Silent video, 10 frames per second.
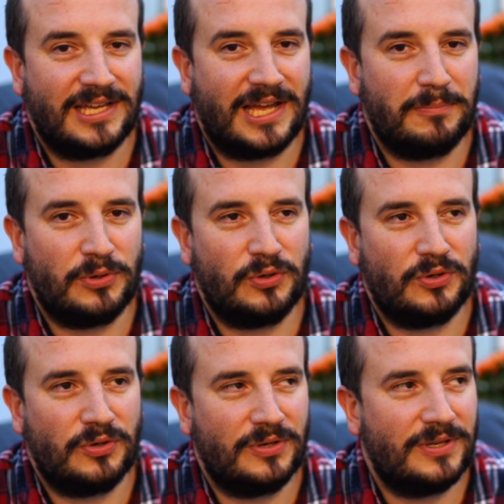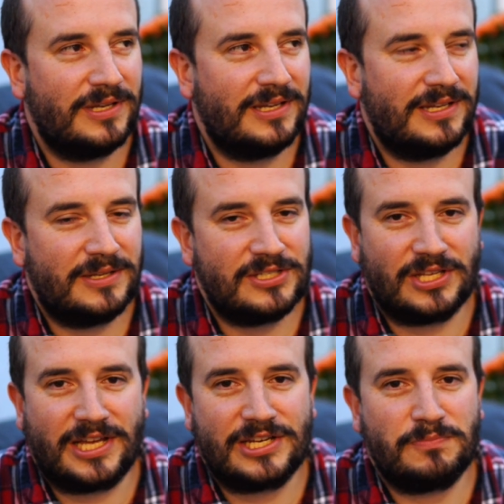a brew
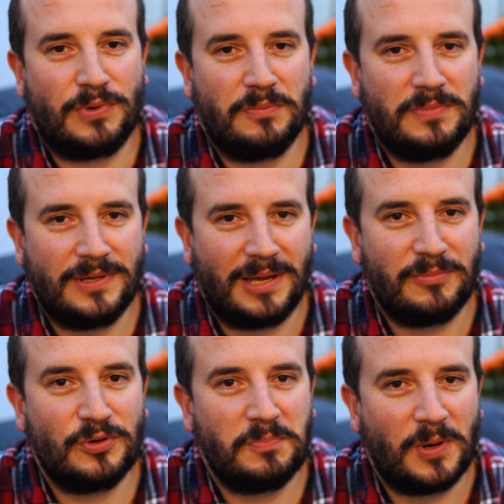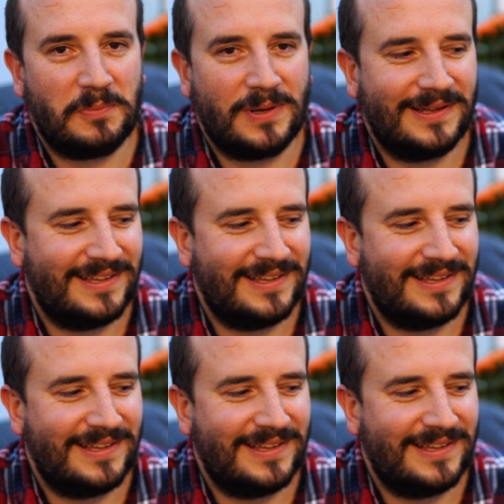/ pub, a brew pub.